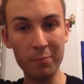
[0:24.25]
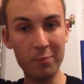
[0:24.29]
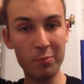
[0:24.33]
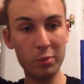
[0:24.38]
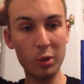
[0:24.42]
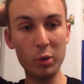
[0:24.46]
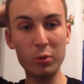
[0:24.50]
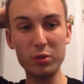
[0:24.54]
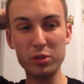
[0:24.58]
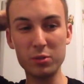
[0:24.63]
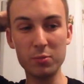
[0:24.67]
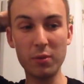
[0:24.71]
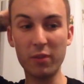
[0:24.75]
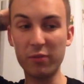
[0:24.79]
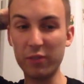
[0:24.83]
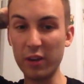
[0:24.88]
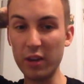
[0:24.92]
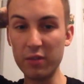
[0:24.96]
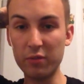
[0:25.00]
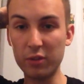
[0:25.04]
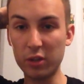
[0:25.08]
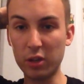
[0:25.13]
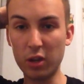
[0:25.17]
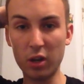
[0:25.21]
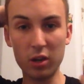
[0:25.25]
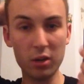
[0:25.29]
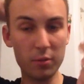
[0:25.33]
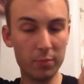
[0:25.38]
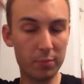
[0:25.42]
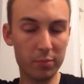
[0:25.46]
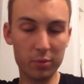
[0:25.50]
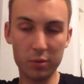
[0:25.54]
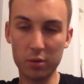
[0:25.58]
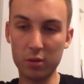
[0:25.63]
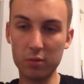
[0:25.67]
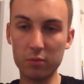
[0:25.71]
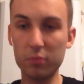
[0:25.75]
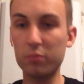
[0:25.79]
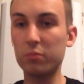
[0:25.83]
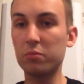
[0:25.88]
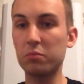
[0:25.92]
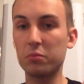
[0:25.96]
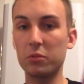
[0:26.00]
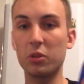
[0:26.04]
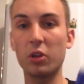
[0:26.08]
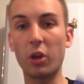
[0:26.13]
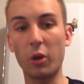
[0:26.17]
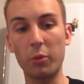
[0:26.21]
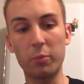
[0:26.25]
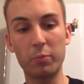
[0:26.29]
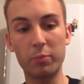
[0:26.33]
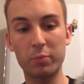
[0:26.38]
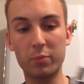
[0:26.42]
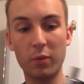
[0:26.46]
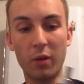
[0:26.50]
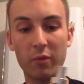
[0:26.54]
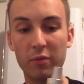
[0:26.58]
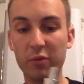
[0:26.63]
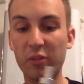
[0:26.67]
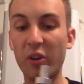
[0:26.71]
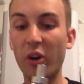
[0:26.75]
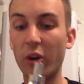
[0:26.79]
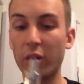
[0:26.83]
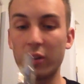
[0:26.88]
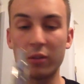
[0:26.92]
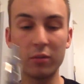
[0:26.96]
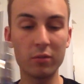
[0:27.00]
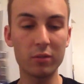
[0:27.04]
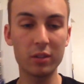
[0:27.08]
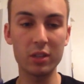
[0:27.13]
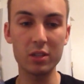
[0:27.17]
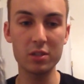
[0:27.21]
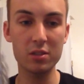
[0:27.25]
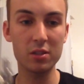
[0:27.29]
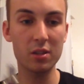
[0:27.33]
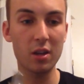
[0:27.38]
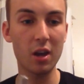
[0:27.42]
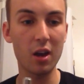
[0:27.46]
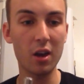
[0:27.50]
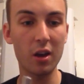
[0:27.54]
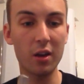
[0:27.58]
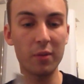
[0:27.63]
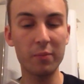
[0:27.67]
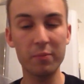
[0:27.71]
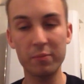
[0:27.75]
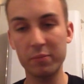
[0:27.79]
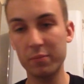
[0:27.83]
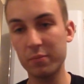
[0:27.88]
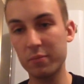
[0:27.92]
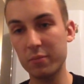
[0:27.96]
Blue isn't my favourite colour, but you know, I'm fine. It's a